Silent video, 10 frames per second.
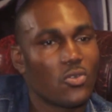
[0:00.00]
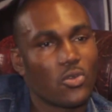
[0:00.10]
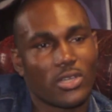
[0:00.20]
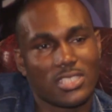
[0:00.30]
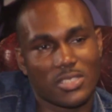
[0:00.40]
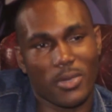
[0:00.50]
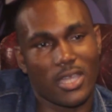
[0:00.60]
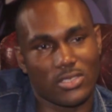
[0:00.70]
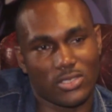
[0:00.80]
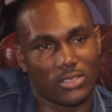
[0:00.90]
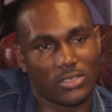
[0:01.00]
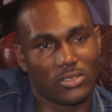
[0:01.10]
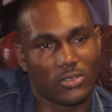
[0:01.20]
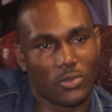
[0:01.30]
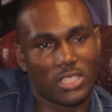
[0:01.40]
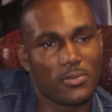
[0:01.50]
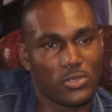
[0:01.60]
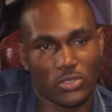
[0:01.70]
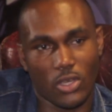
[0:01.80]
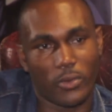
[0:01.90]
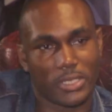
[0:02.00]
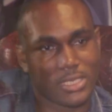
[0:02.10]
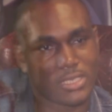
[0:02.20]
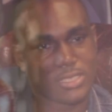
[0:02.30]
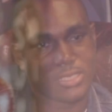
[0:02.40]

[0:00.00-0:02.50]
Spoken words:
Who or what inspires you? What keeps you going?